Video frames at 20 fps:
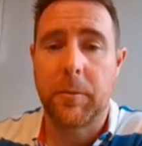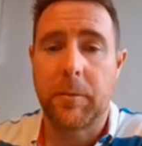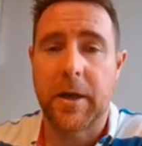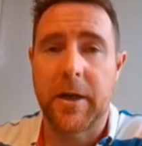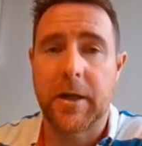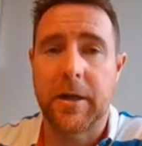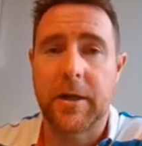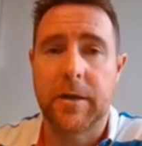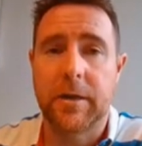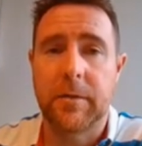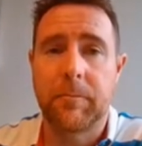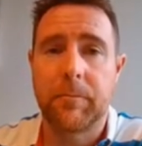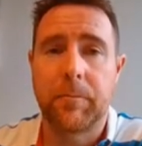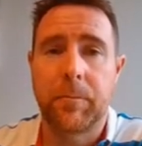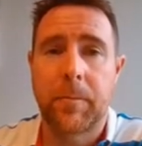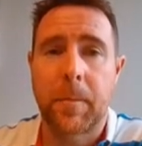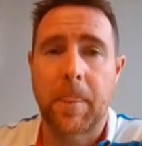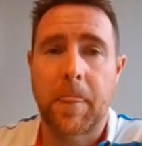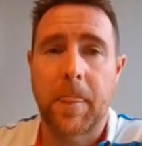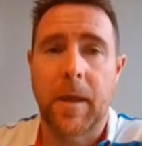my link,
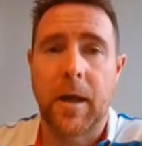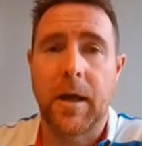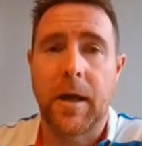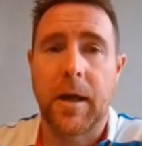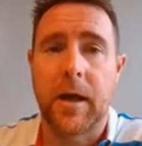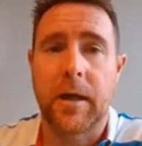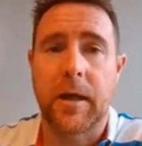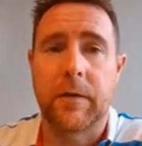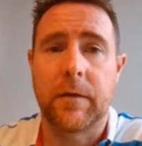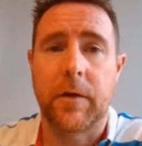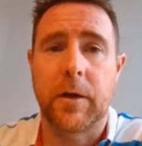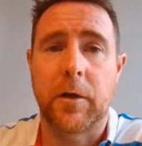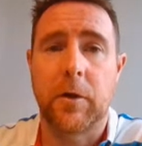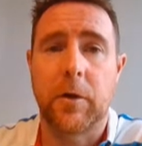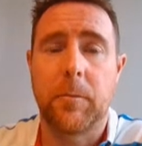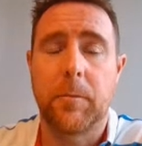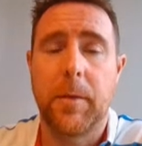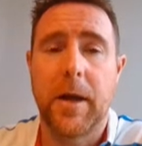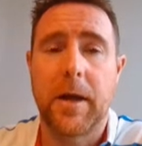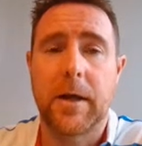and if I
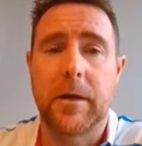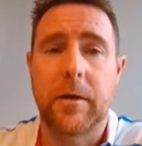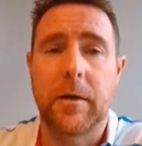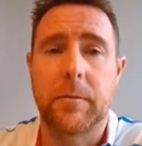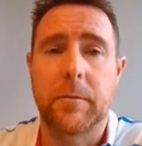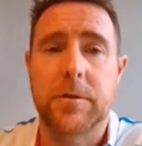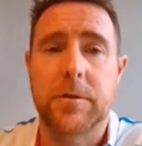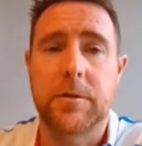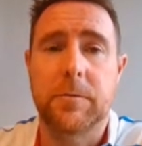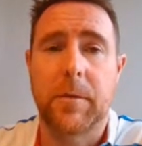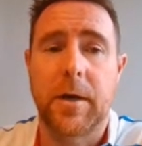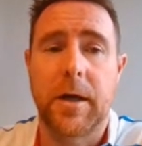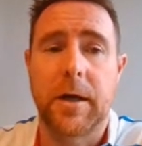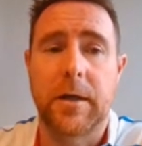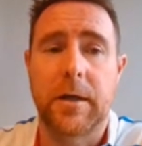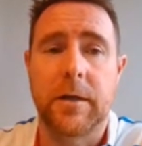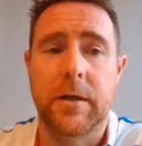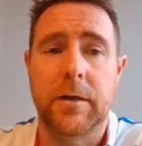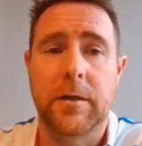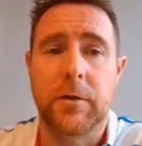go back to
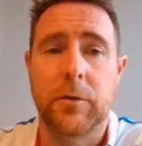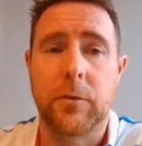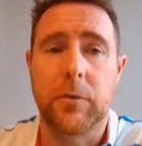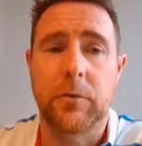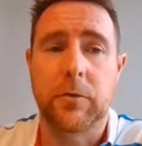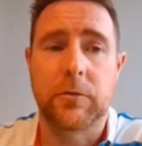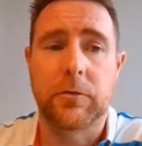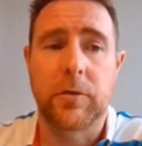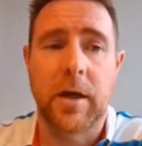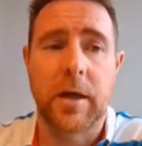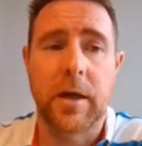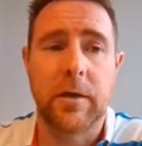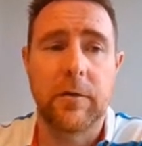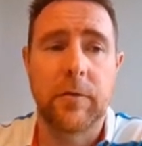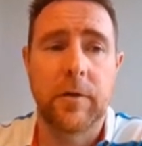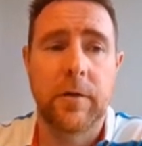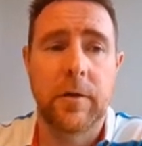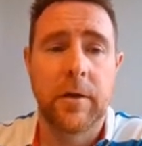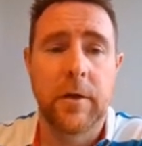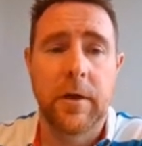my Google
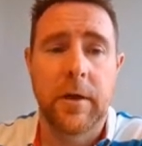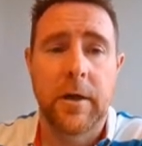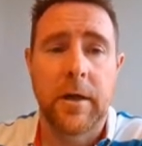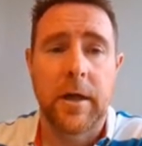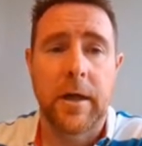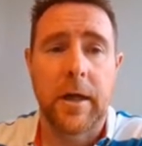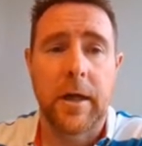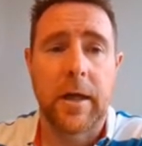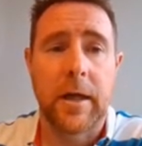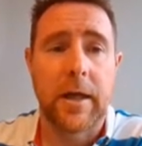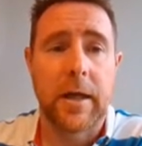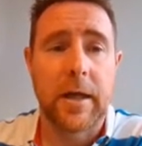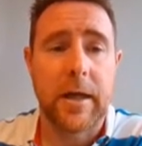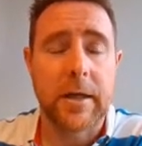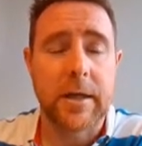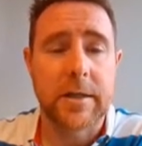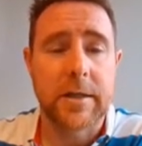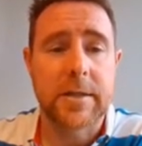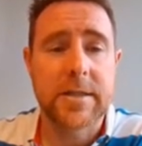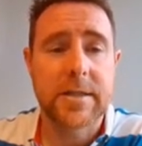Drive,
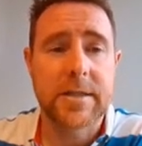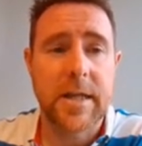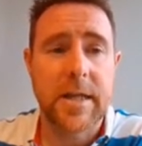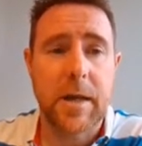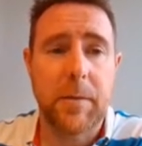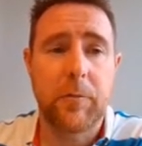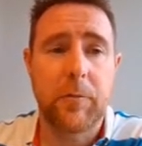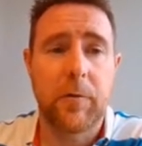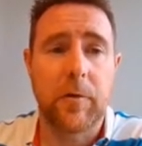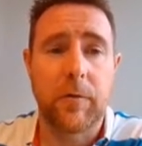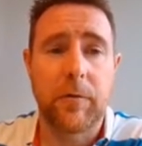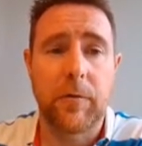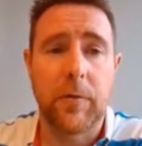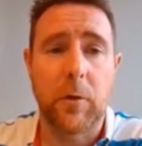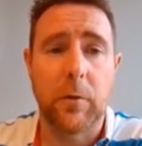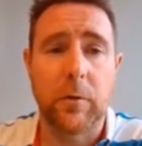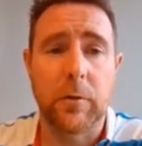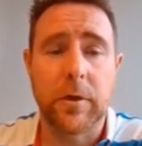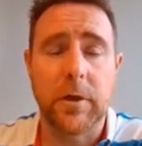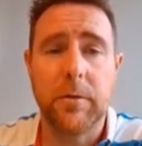in a separate
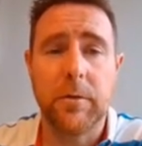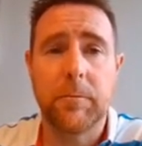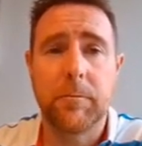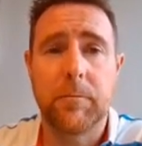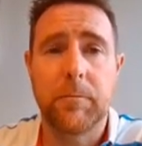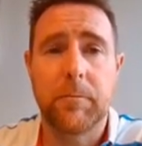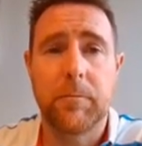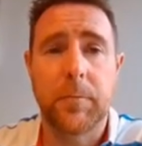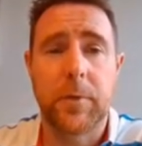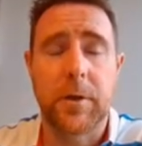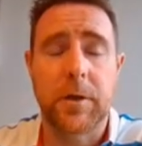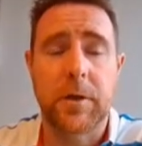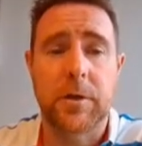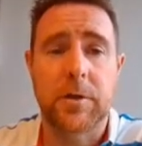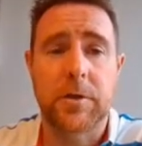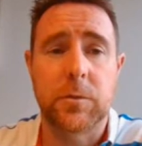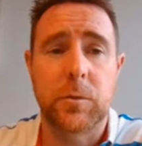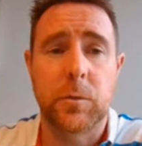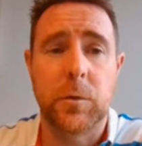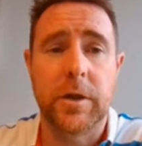folder,
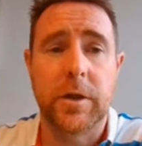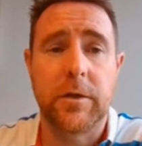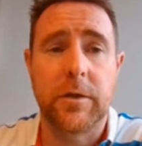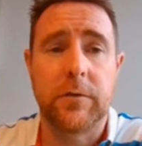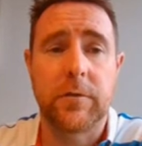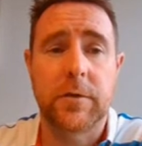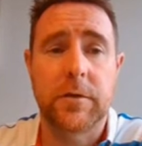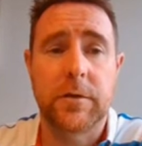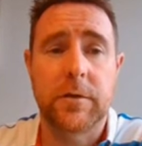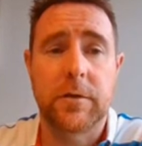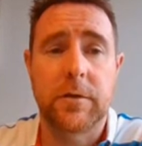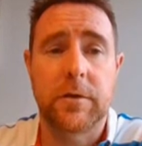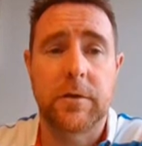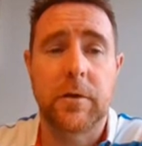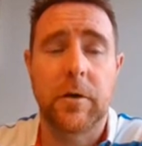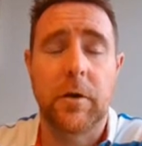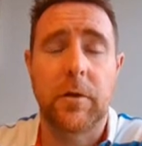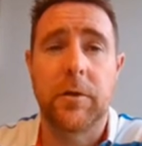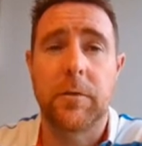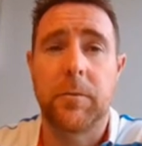because we've
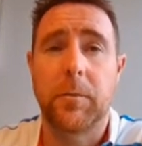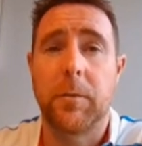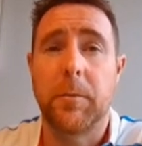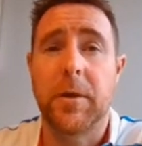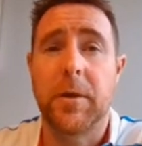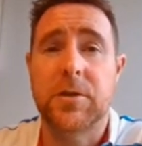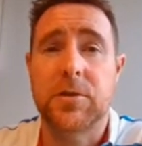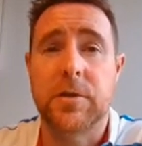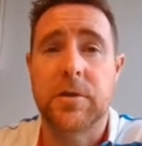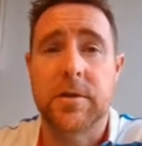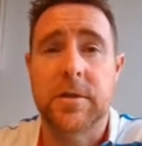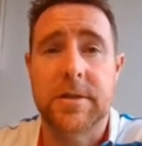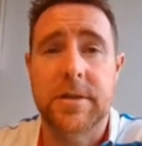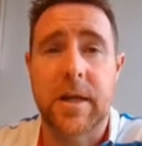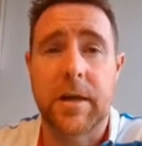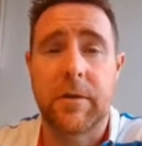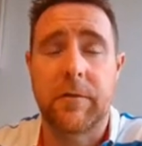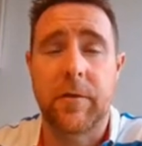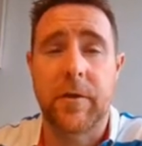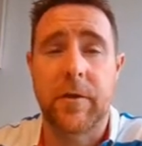got the permissions
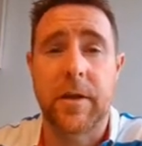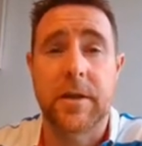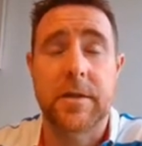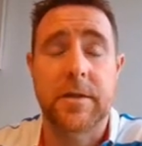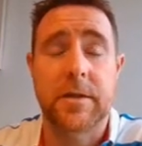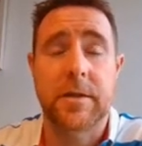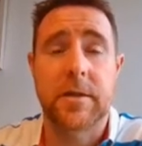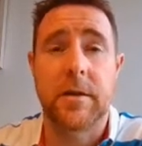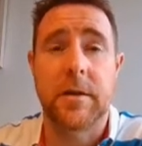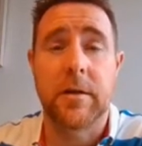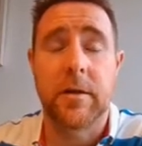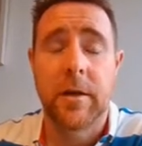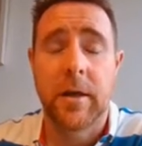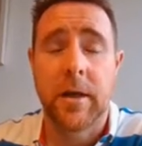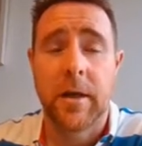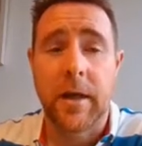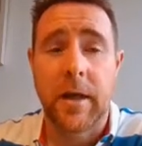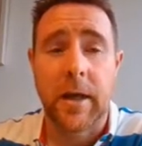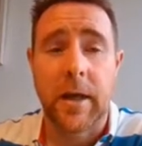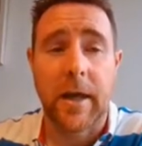set for this, that
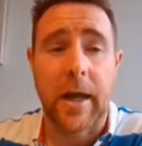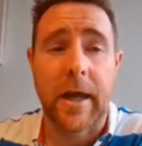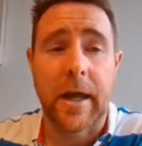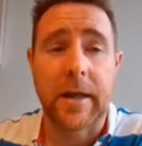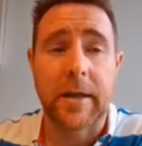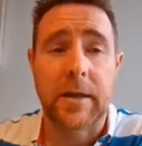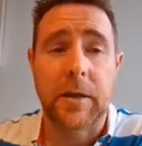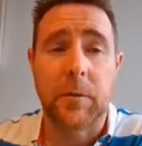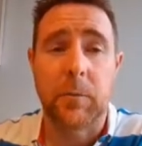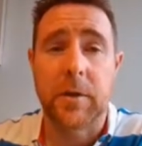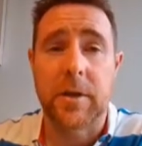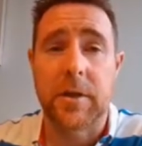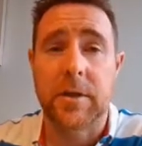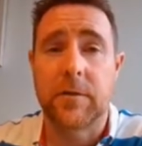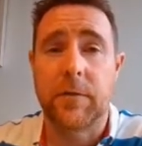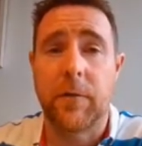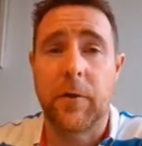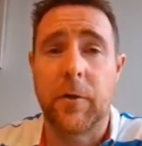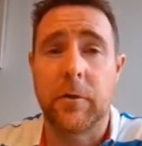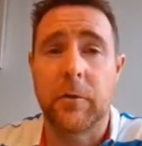anything with
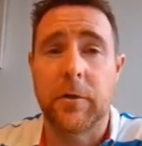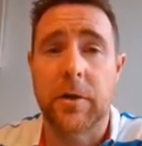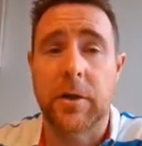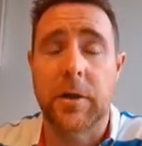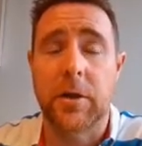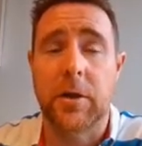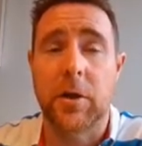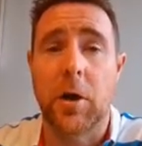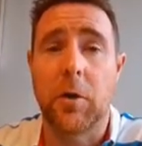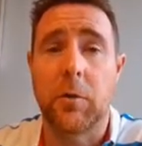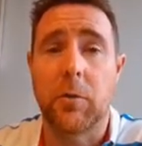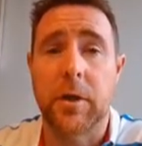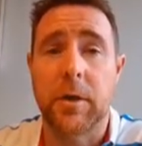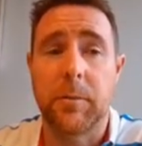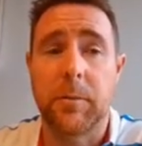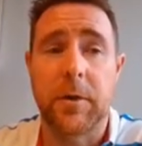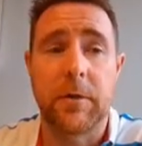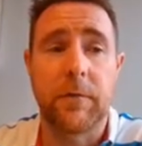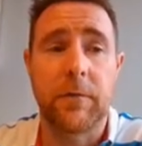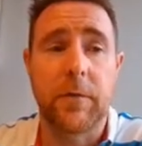this folder can only
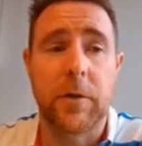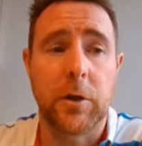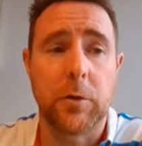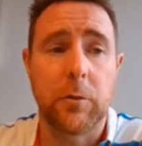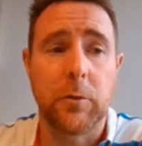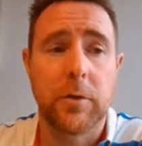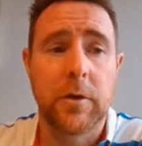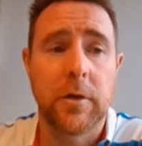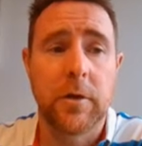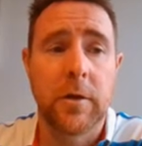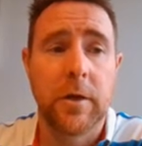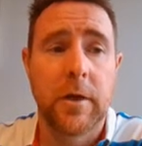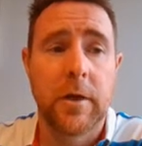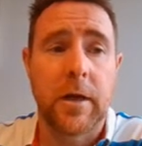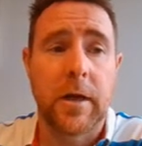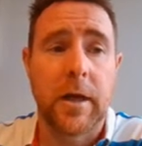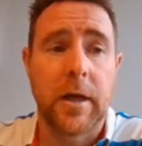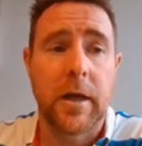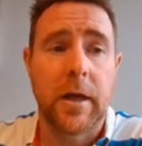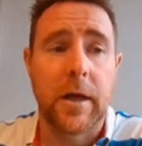be viewed,
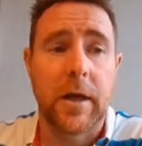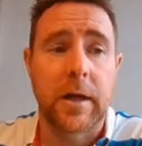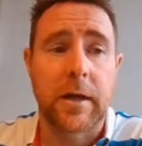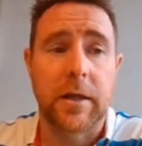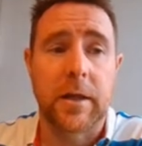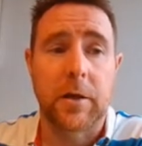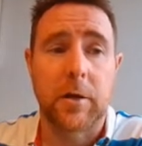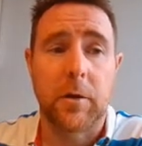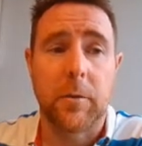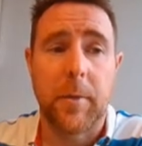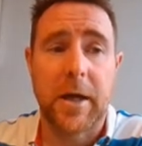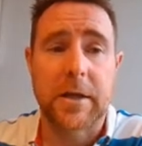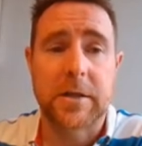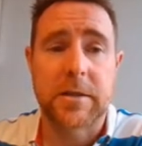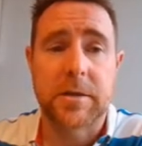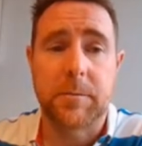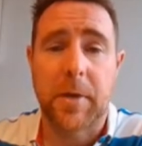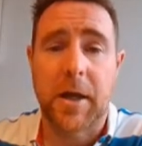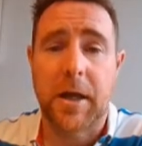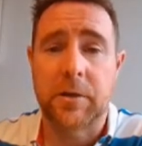I can then go back
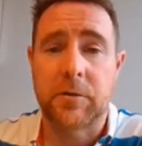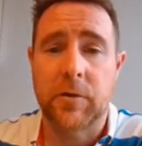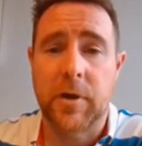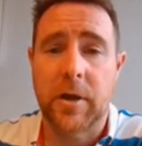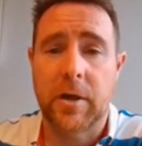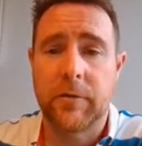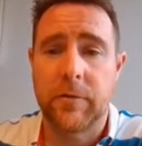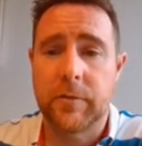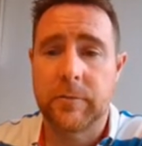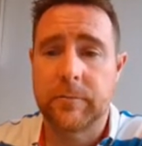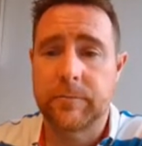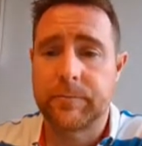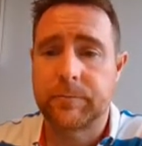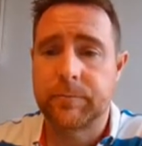to my drive.